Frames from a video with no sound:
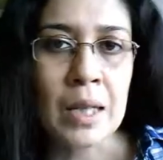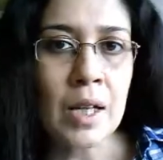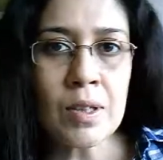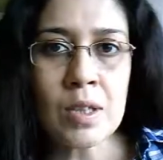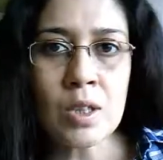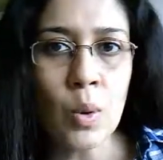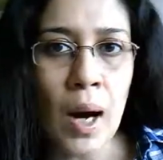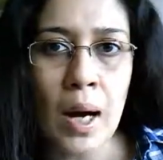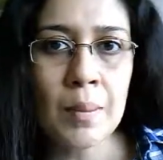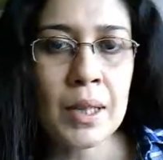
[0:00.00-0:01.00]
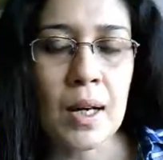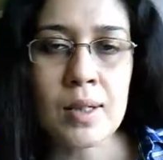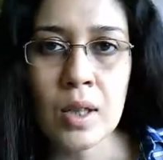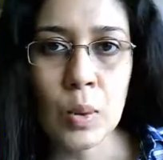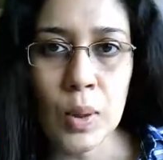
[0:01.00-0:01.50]
There is no harm in
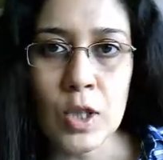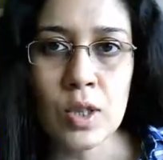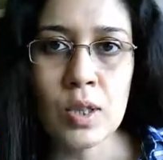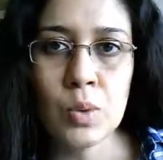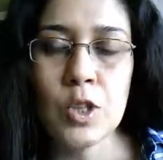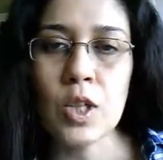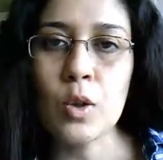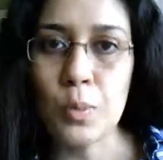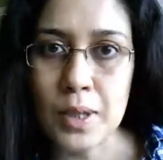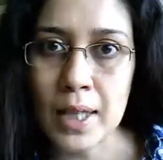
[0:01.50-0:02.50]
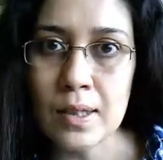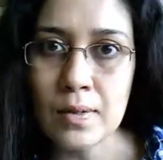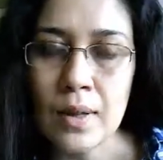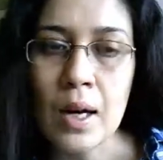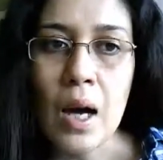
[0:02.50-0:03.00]
asking questions which are objective
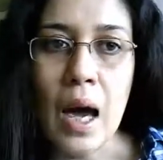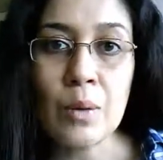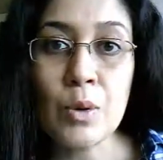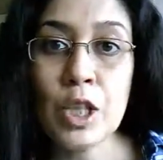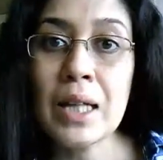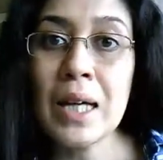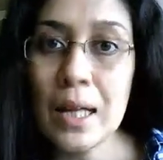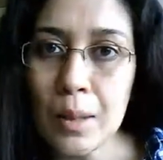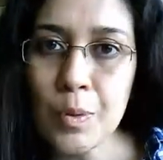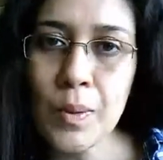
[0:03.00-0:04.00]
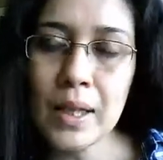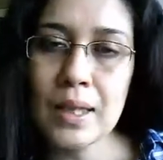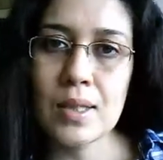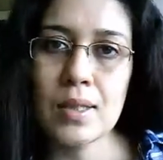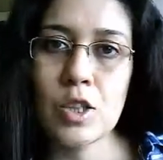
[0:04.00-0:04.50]
and which can help you make a
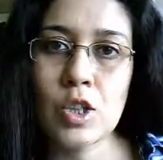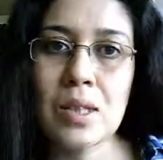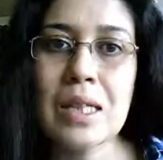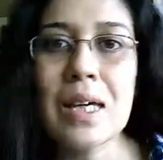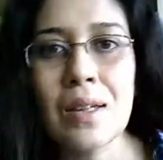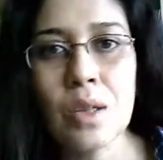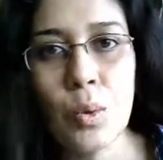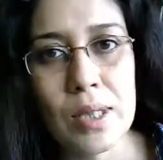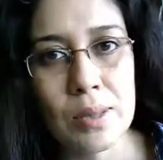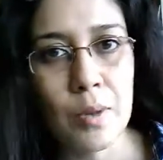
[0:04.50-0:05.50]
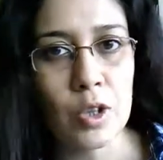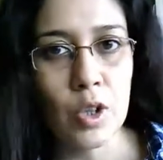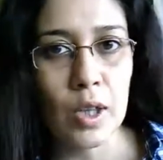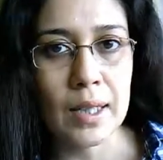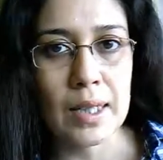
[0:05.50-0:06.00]
decision either ways about the
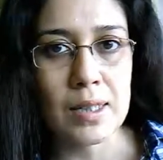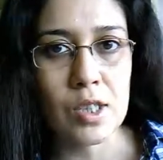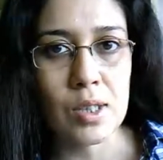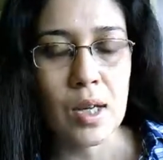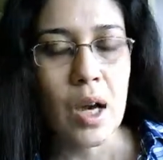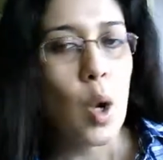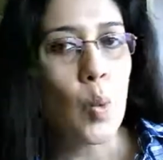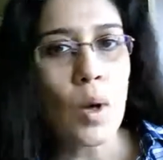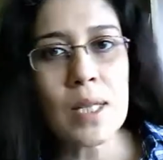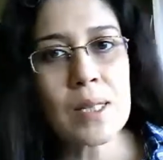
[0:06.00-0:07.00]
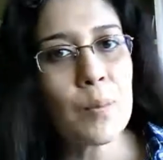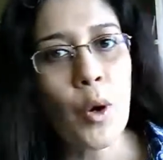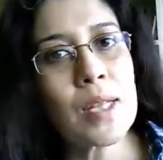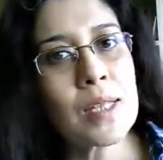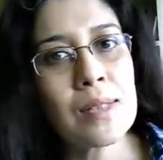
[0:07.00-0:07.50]
organization. What is the
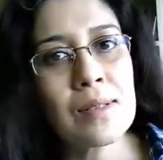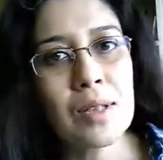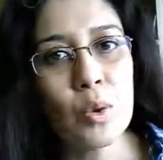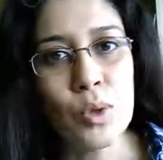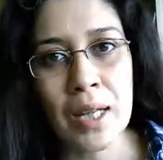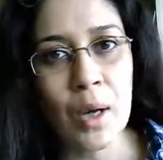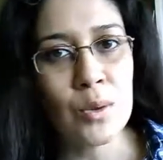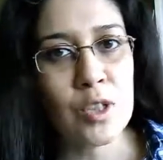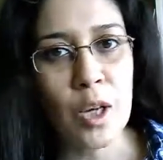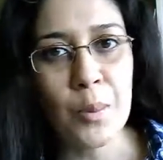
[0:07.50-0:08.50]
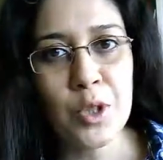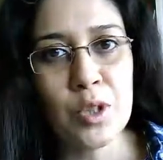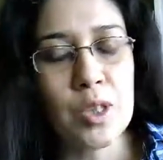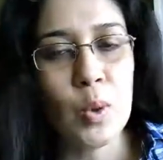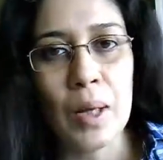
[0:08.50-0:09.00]
point in losing out this
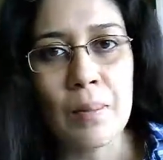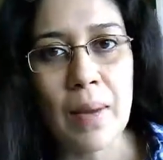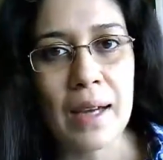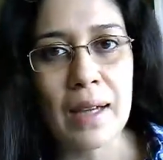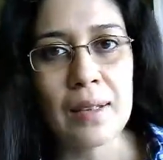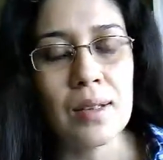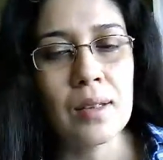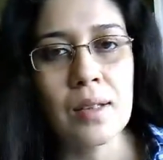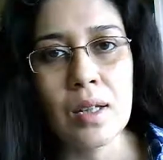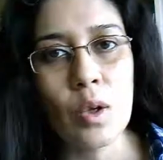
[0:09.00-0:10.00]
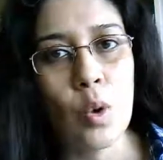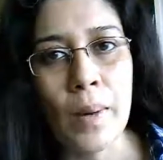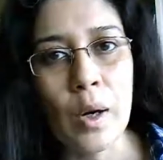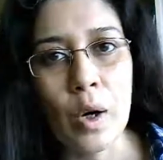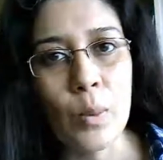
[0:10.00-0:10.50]
opportunity, going back and then thinking, oh
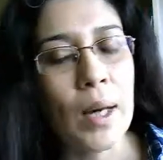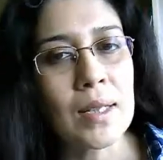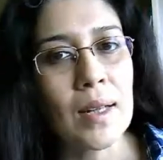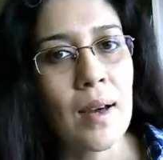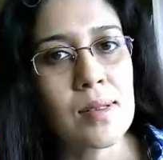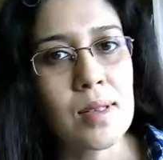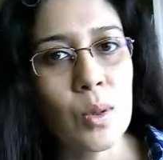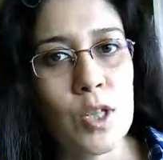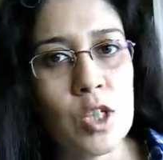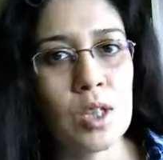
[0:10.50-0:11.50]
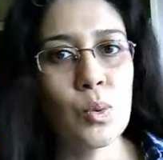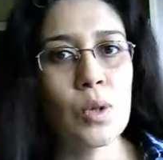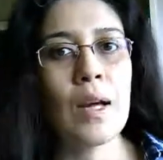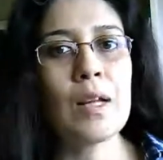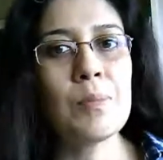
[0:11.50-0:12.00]
my God, why didn't I ask this question? It would
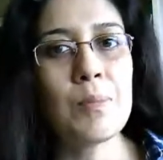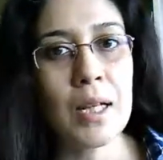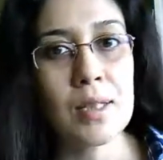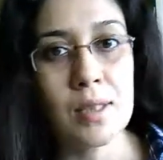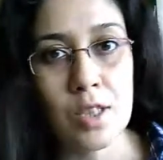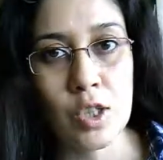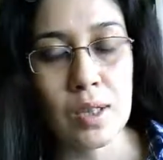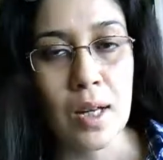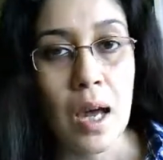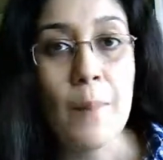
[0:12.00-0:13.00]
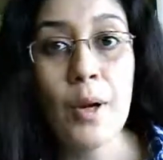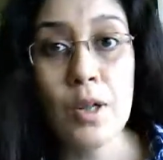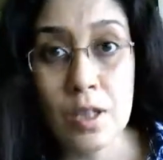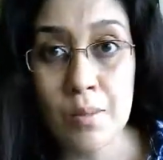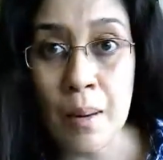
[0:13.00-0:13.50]
have helped me make a decision.
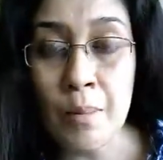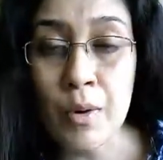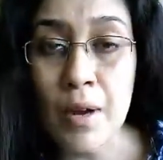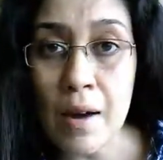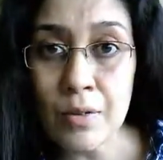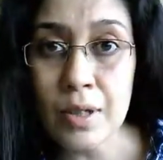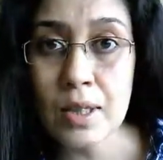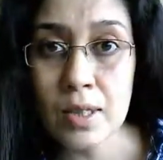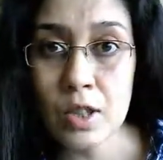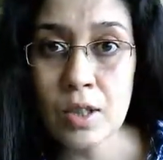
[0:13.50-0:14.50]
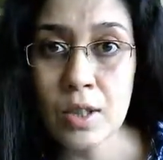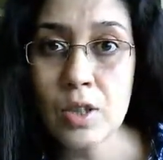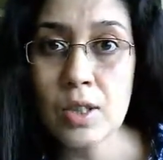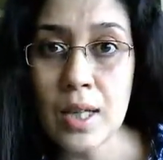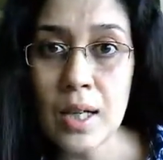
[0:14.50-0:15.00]
Because remember, every decision that you
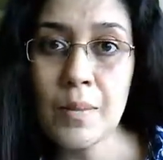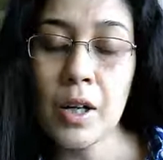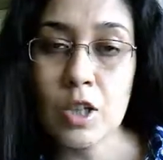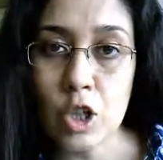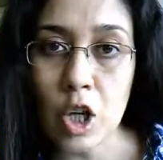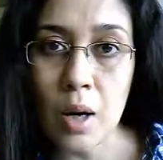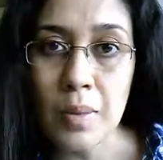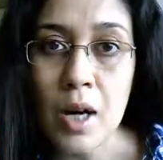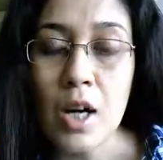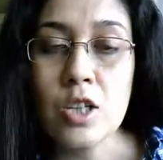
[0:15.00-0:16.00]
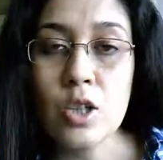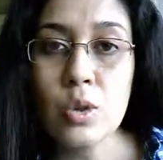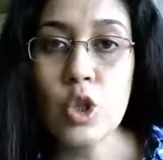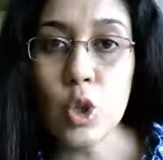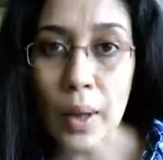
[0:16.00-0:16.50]
take about a job, to
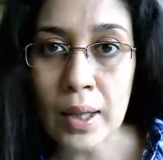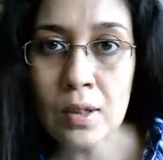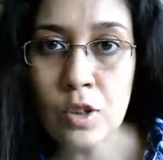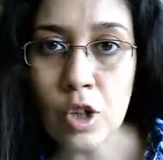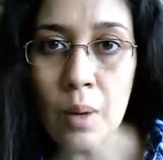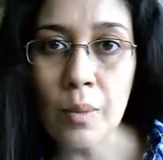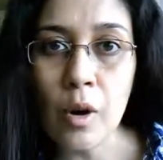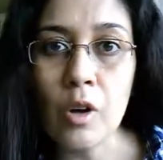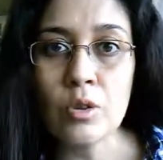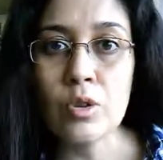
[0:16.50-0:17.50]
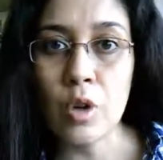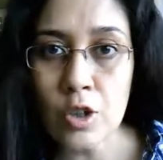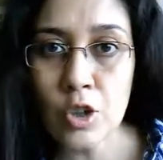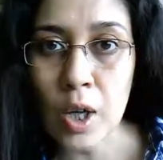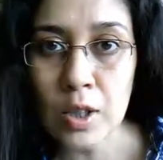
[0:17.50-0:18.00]
join the job or to
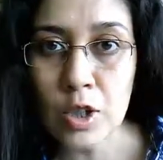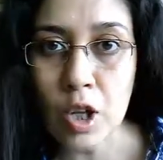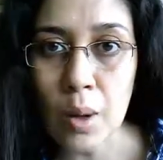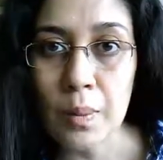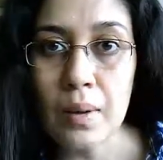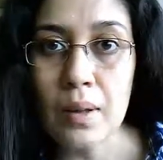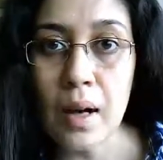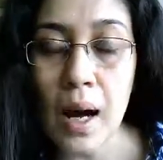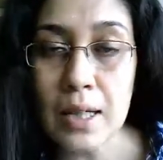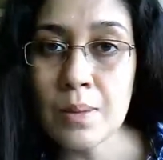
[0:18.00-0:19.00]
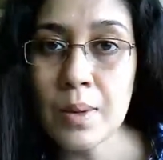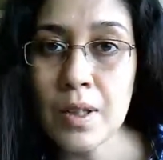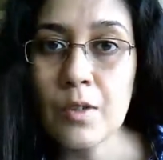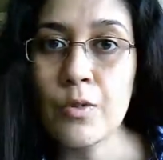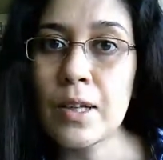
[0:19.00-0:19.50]
not join the job,
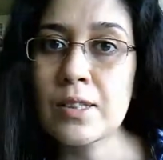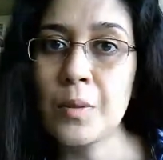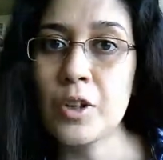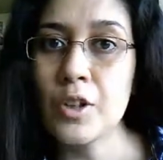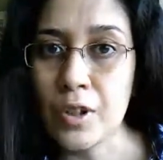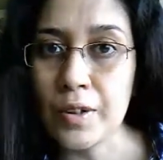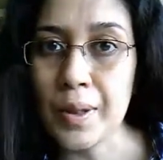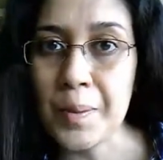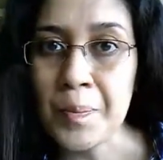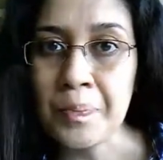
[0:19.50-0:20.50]
ultimately reflects upon your career.